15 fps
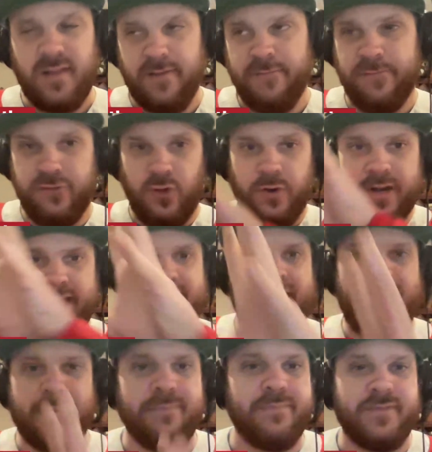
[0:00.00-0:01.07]
Florida
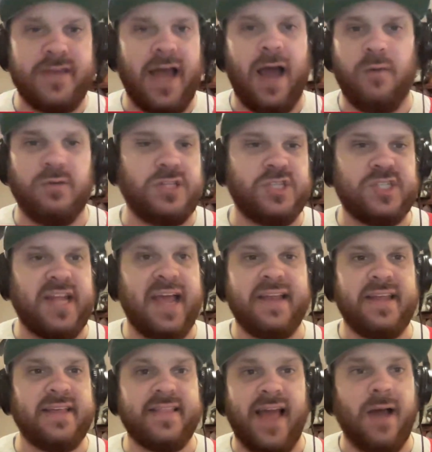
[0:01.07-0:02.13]
game
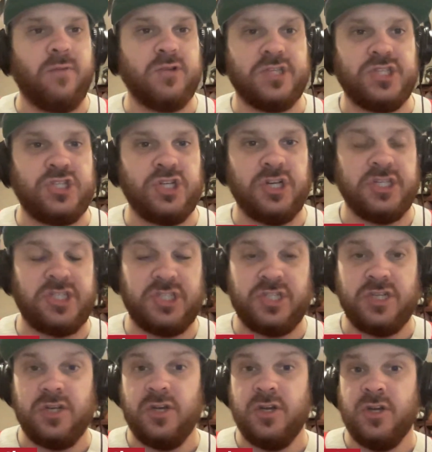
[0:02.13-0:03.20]
notwithstanding, that was just
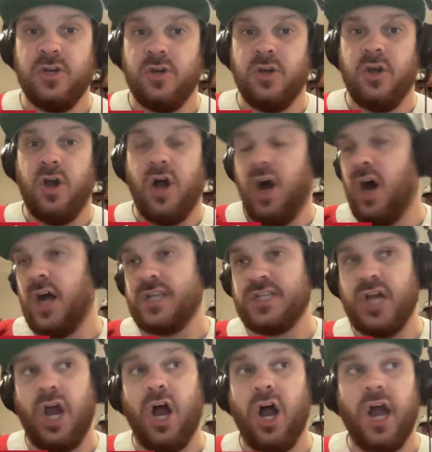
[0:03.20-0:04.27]
a
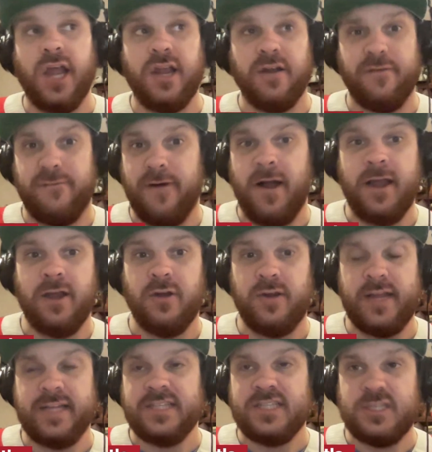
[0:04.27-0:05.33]
tire fire
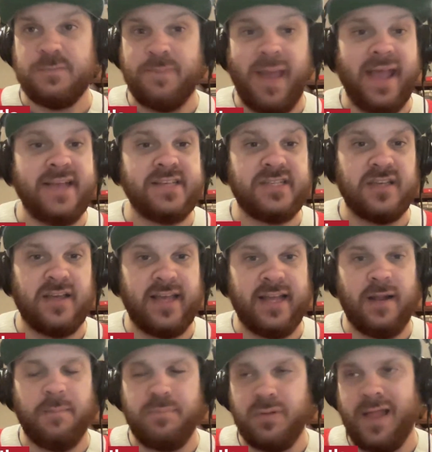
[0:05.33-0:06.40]
in space in
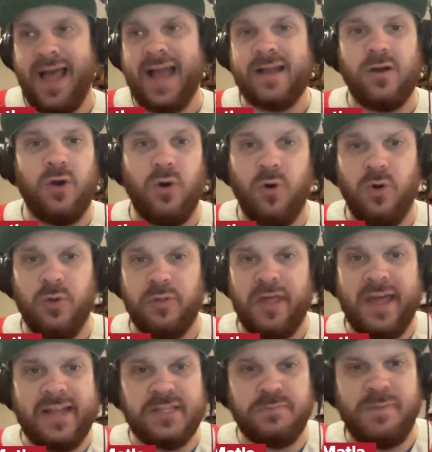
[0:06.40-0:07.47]
a black hole
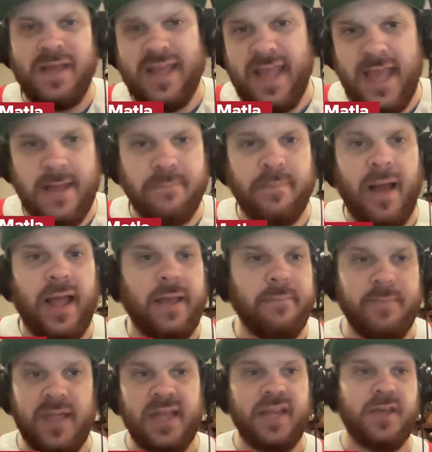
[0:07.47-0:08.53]
that is being hit by a
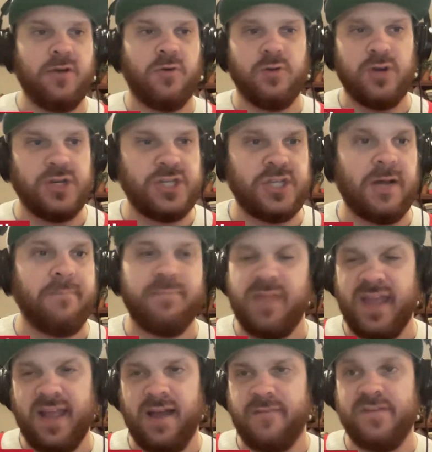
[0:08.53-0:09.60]
meteor or
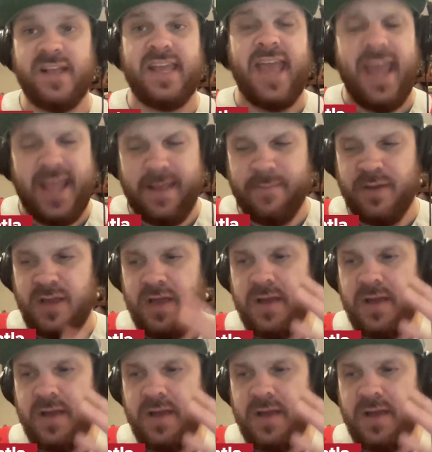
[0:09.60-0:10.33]
something of a game.